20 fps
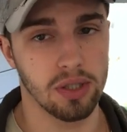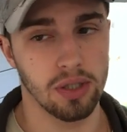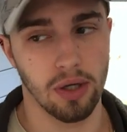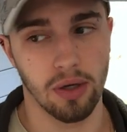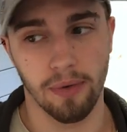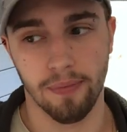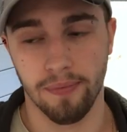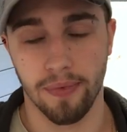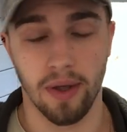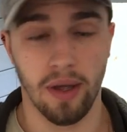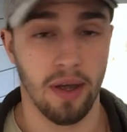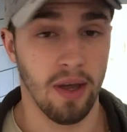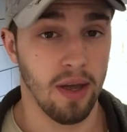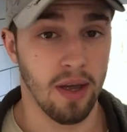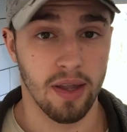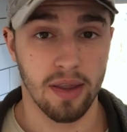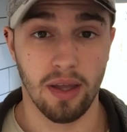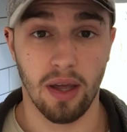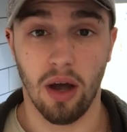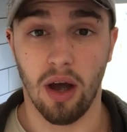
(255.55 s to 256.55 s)
So
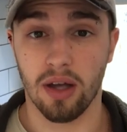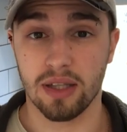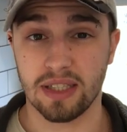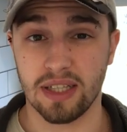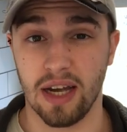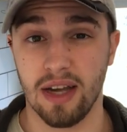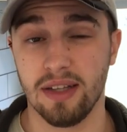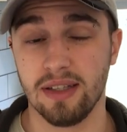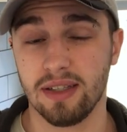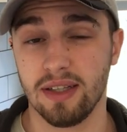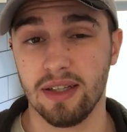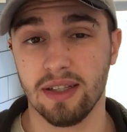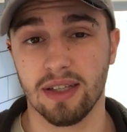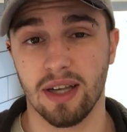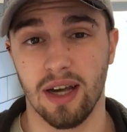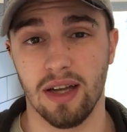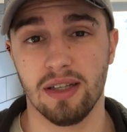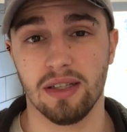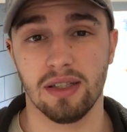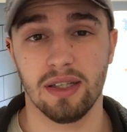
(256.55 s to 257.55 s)
there are tons and
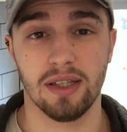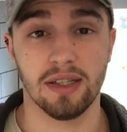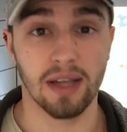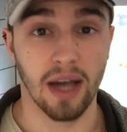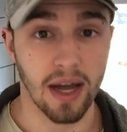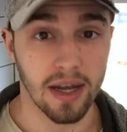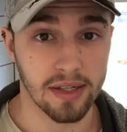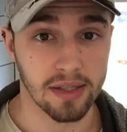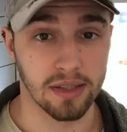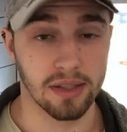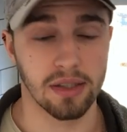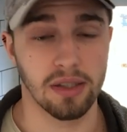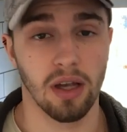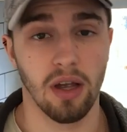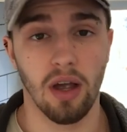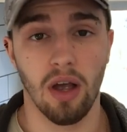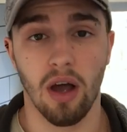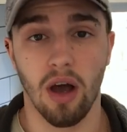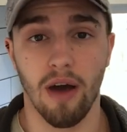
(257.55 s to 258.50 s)
tons and tons